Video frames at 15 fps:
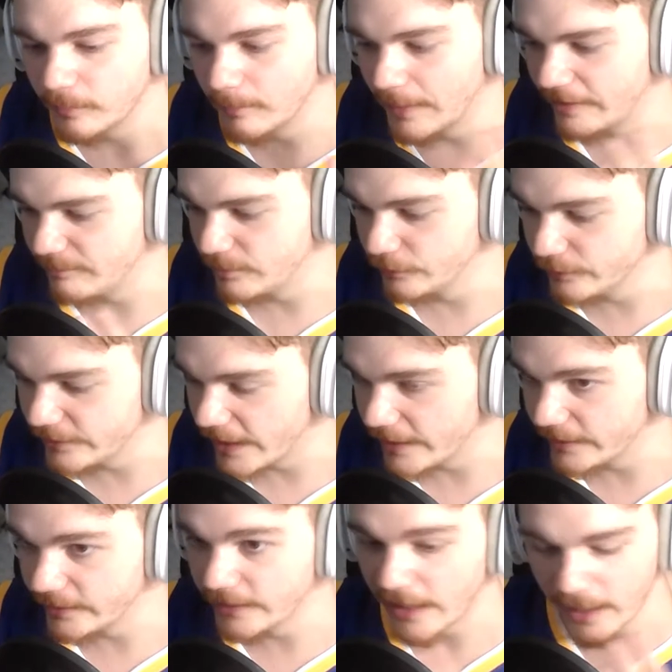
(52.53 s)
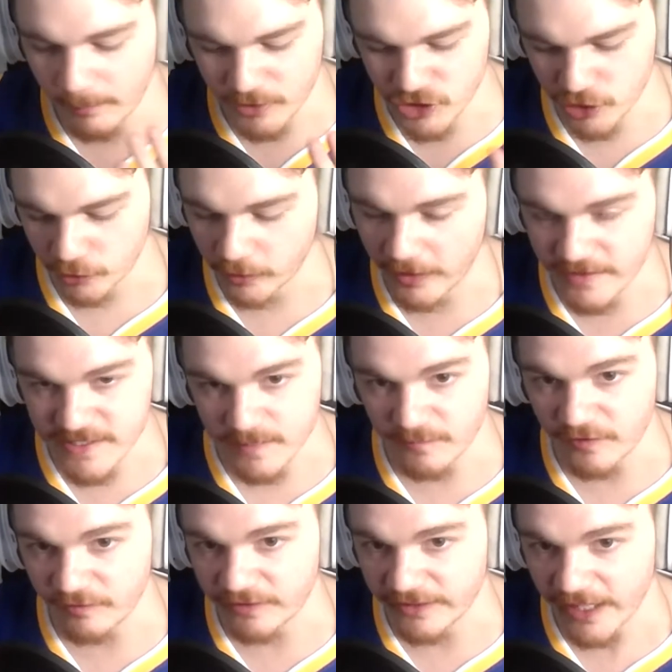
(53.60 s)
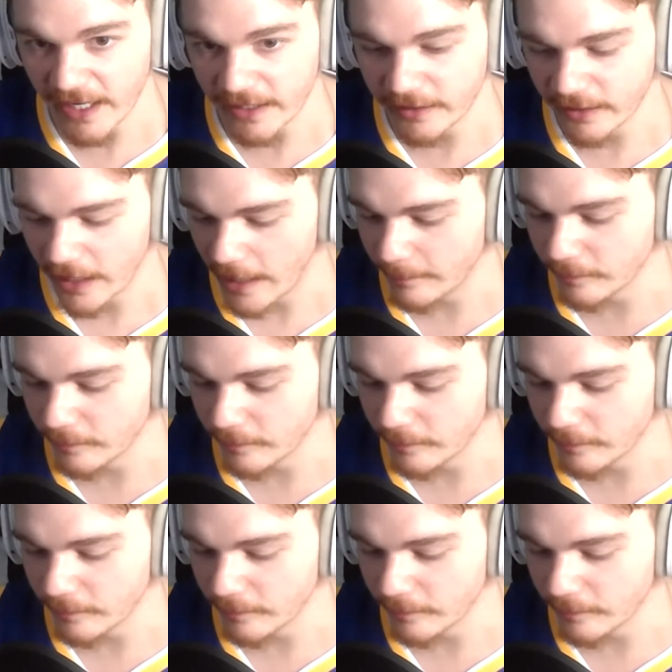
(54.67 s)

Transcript: my Blue Yeti and my Shure SM58.